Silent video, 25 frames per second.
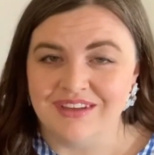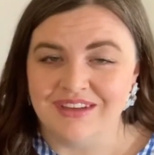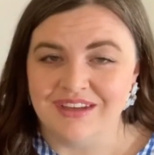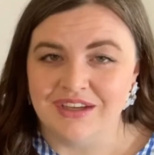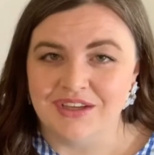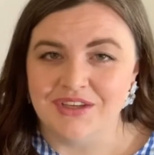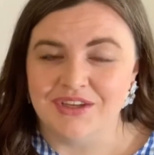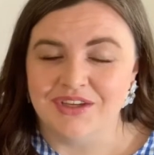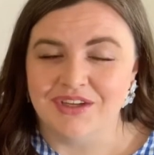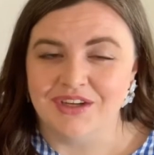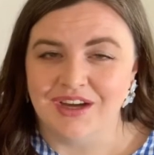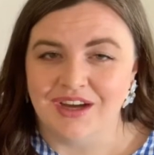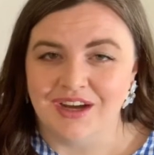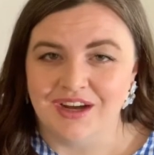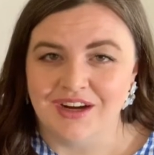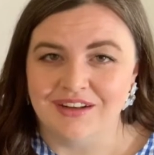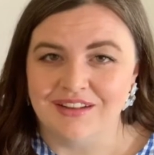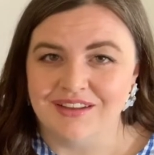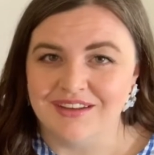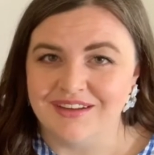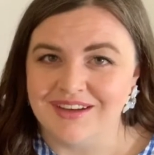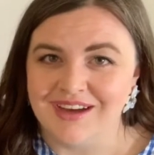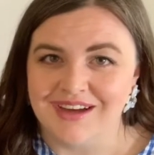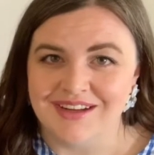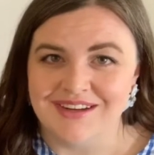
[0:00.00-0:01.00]
in your heart
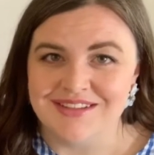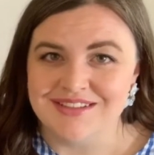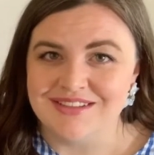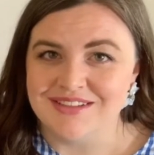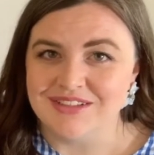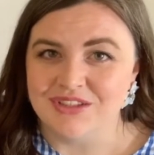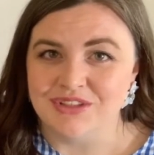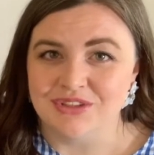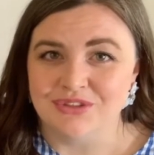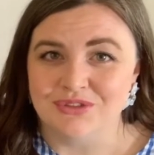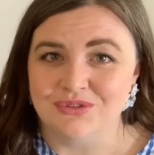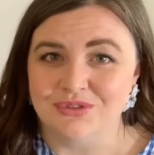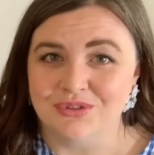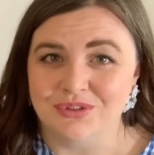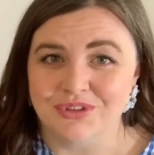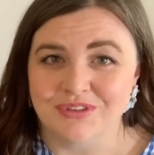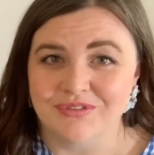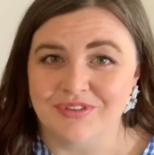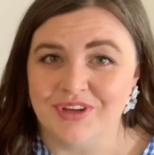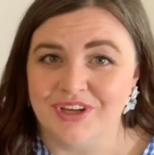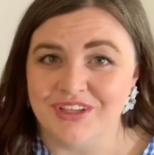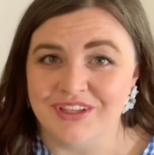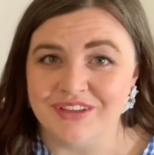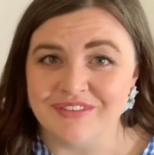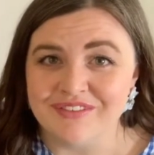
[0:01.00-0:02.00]
that God is in control of all